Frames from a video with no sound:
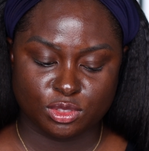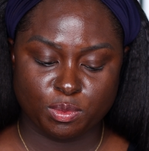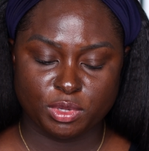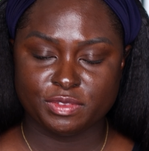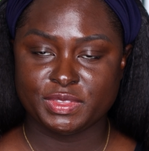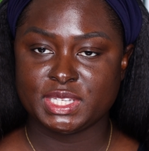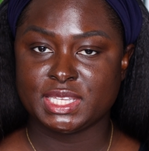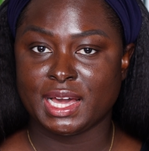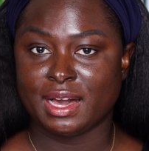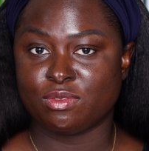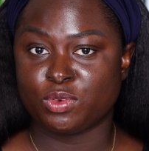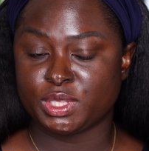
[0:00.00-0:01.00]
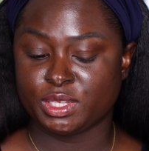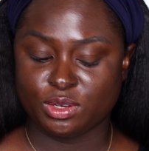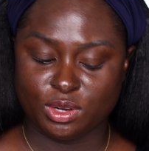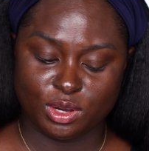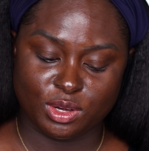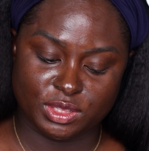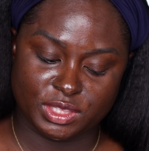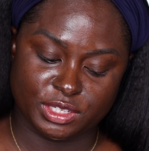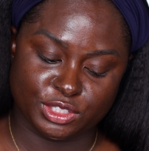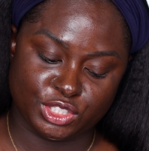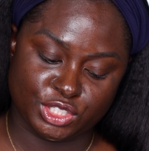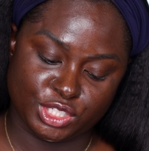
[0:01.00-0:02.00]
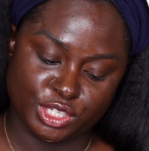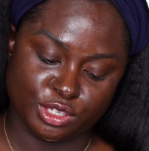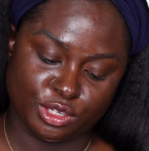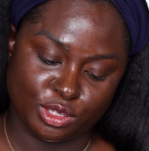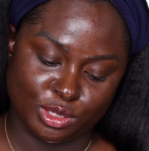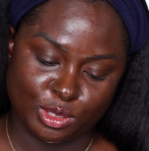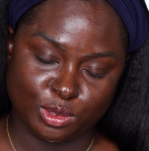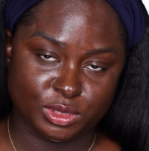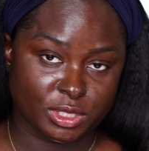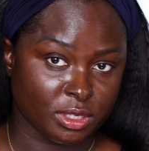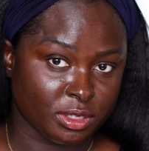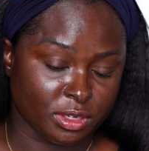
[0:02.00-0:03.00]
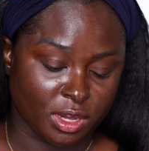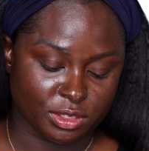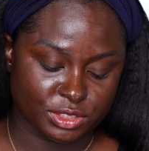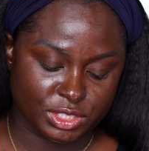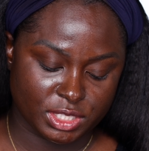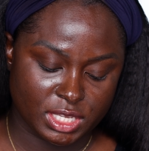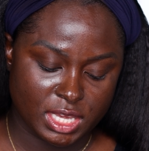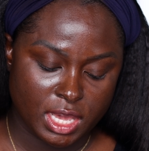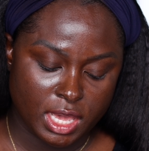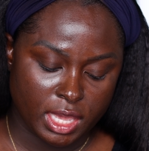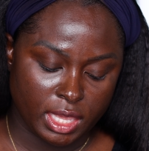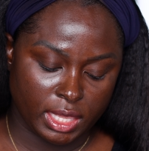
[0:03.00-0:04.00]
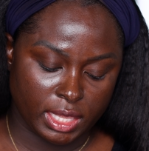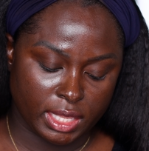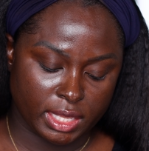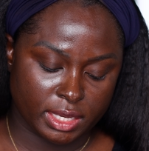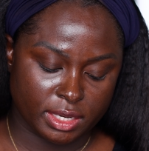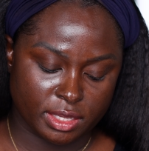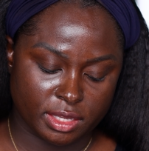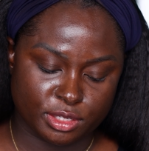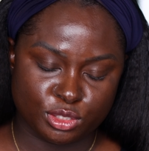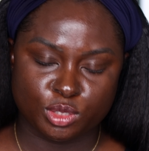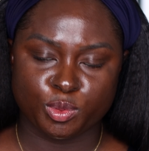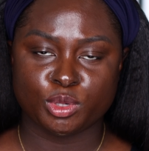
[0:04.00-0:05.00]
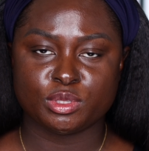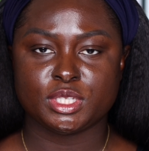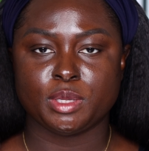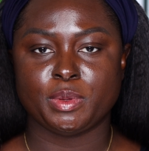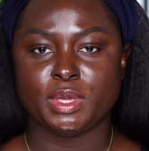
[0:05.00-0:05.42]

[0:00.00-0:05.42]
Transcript: So both of these have what they call their Sheer Glow technology, and it is supposed to